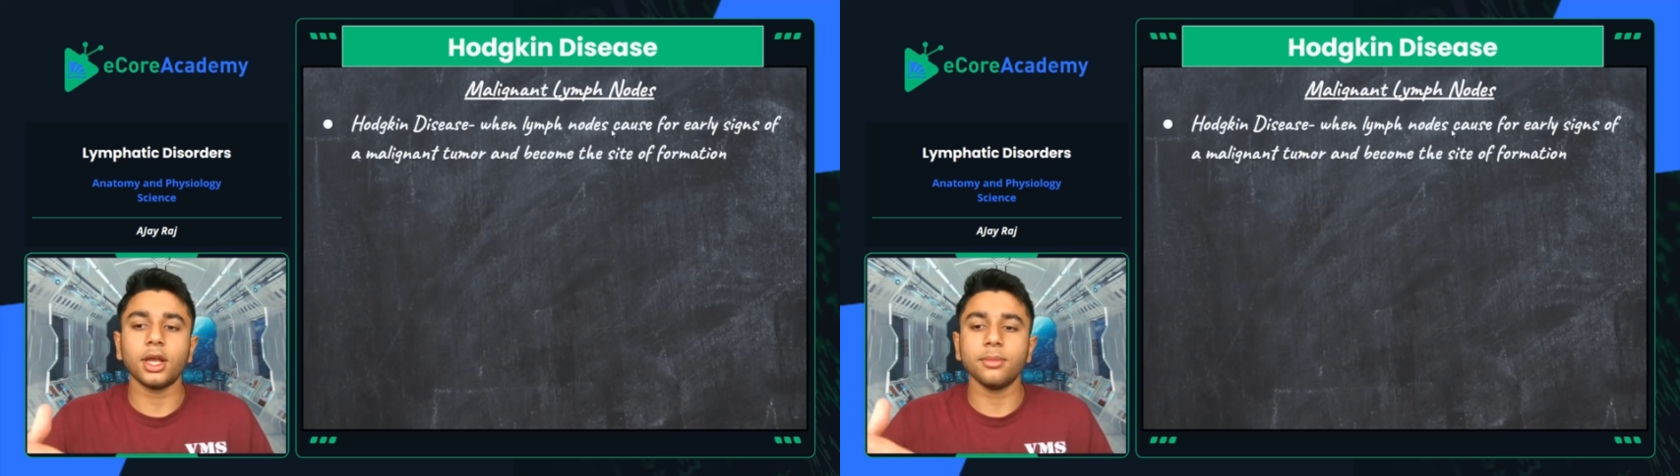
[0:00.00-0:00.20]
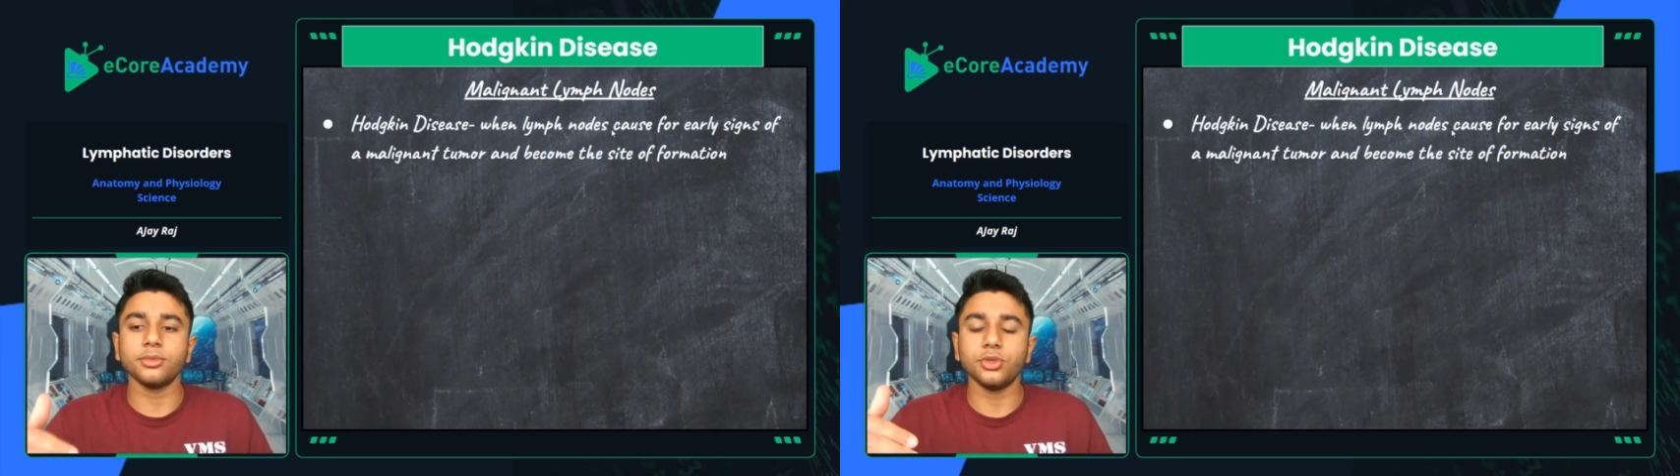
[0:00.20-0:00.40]

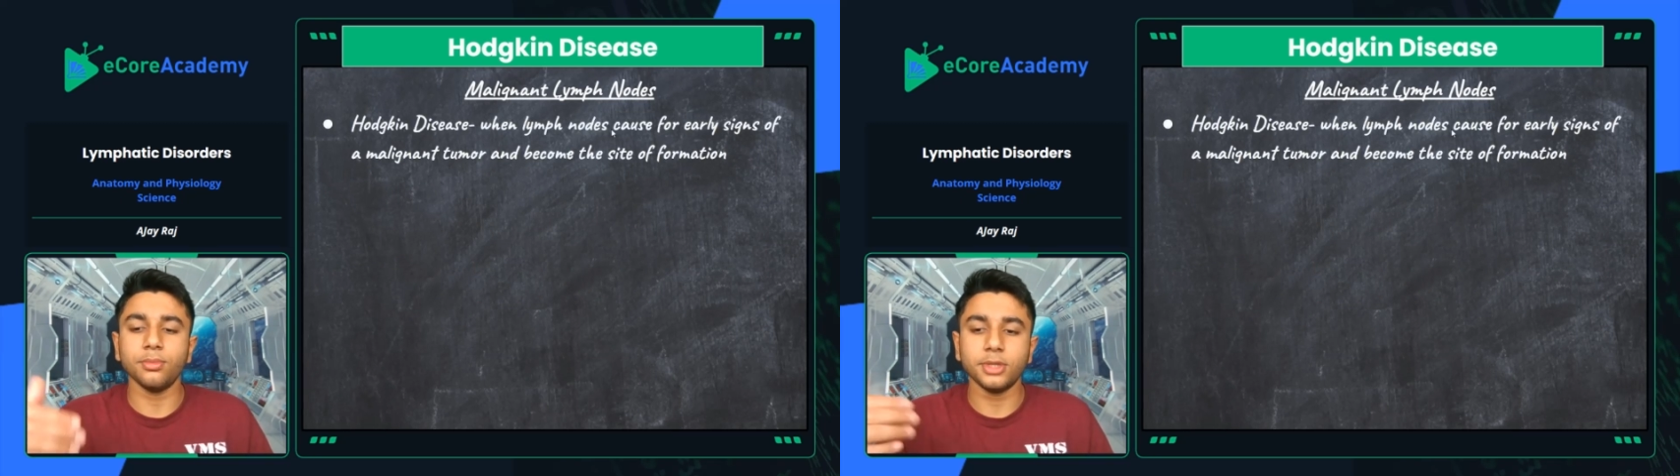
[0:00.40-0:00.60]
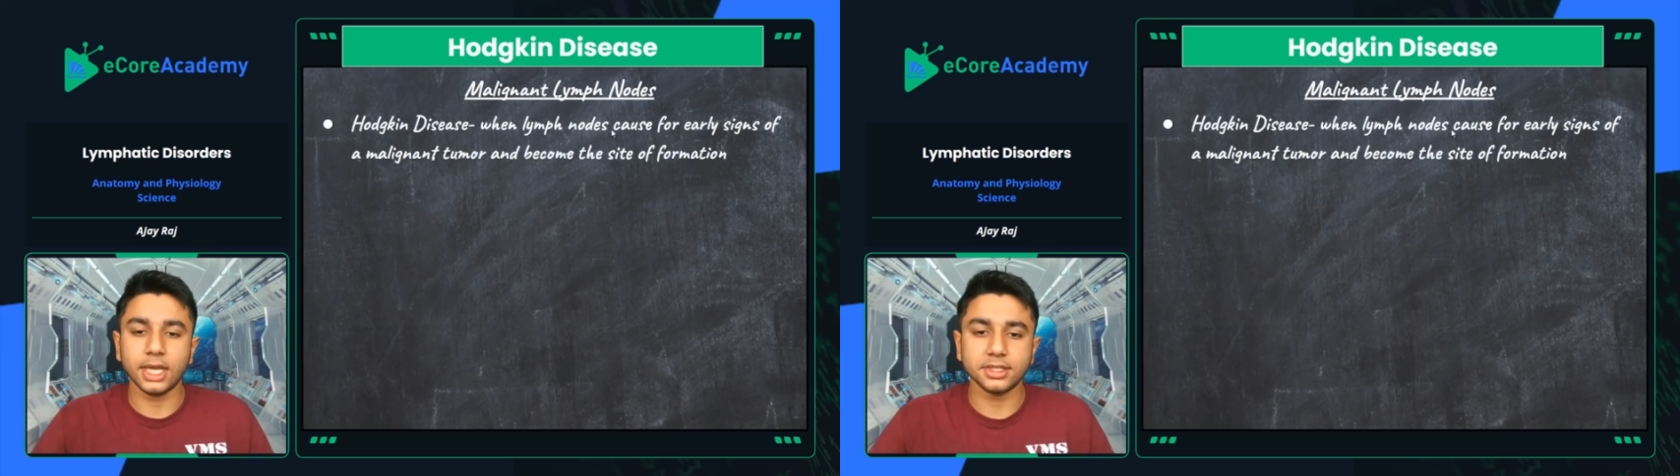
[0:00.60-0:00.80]
it comes to
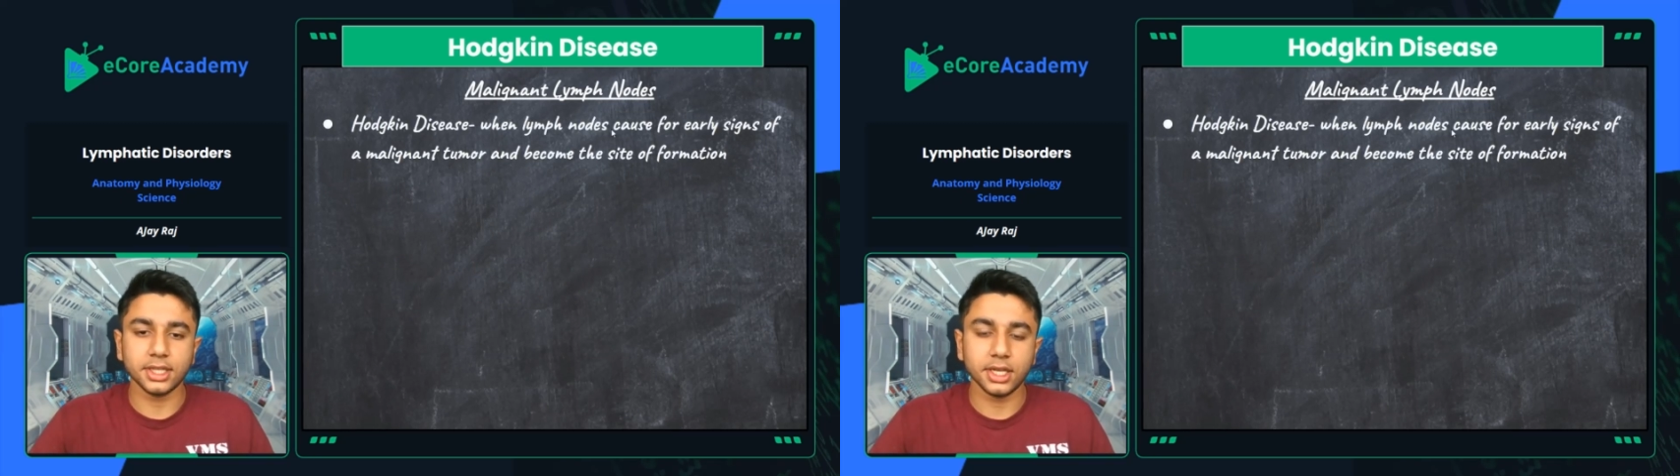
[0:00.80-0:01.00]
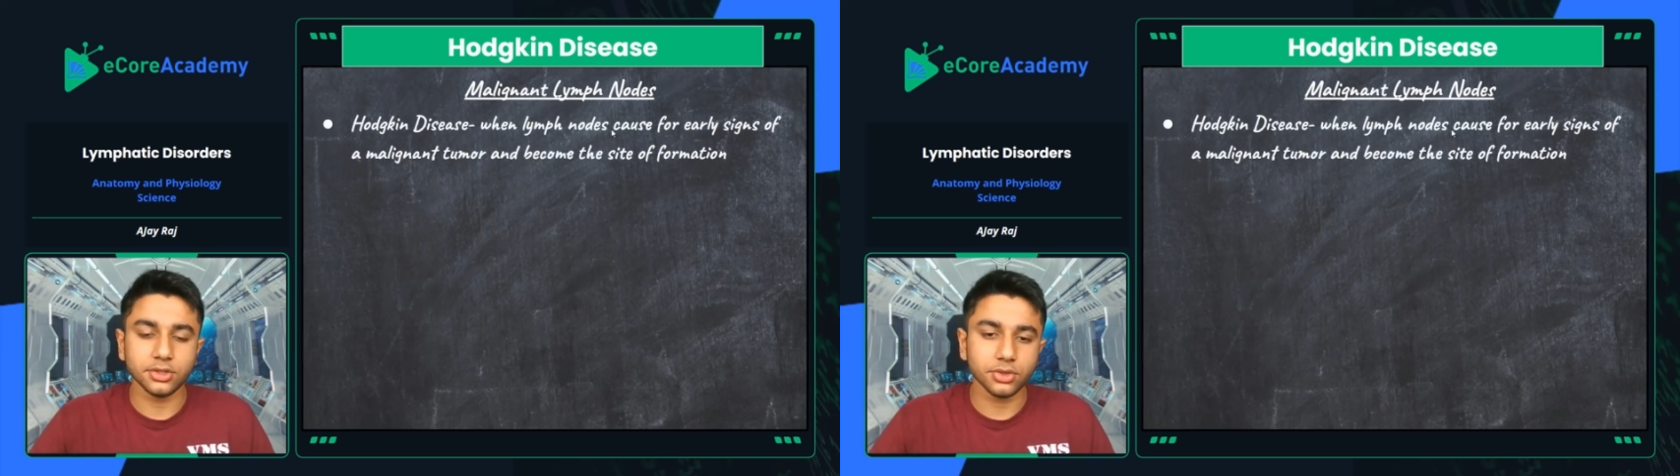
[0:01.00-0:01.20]

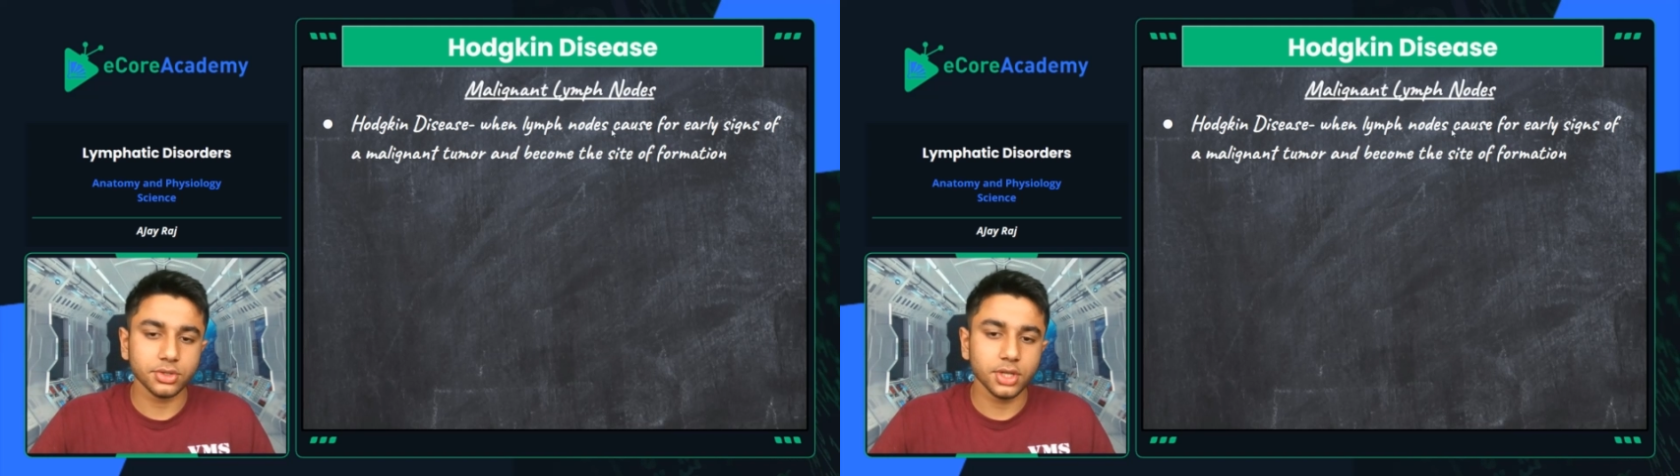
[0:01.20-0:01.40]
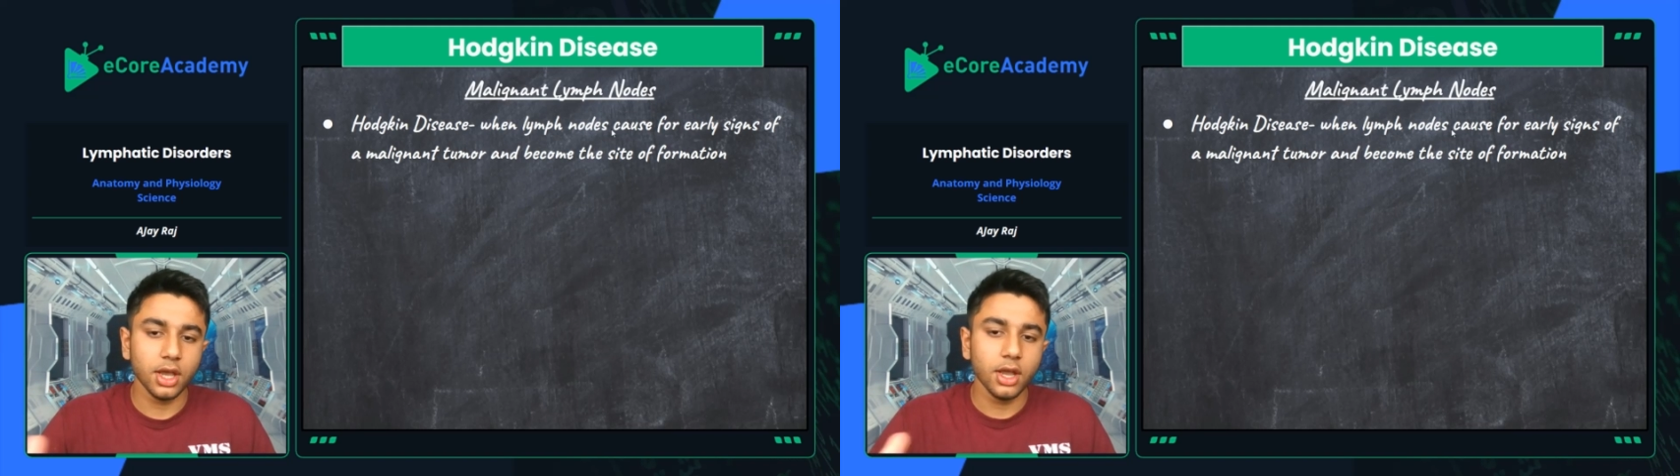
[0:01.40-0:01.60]
metastatic cancers.